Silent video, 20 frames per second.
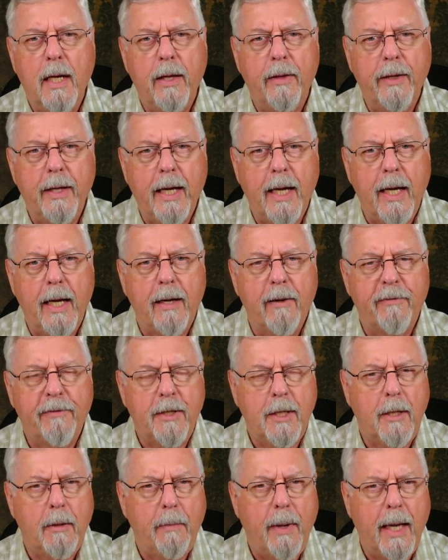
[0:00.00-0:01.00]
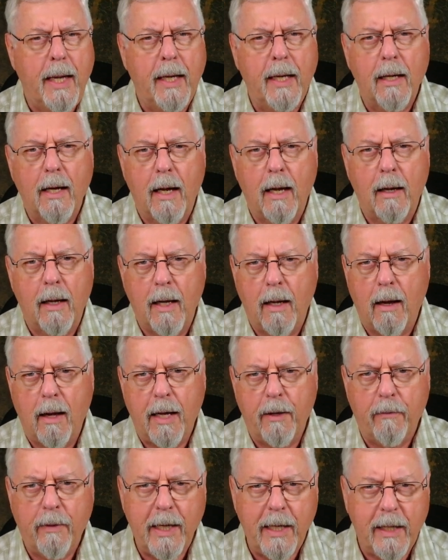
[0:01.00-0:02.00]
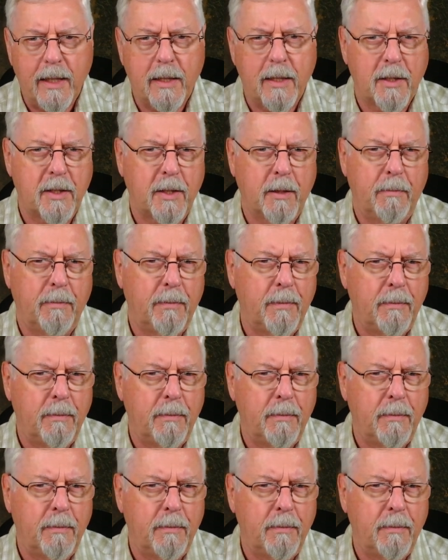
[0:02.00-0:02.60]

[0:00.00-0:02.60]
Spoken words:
the AFTMA line rating system.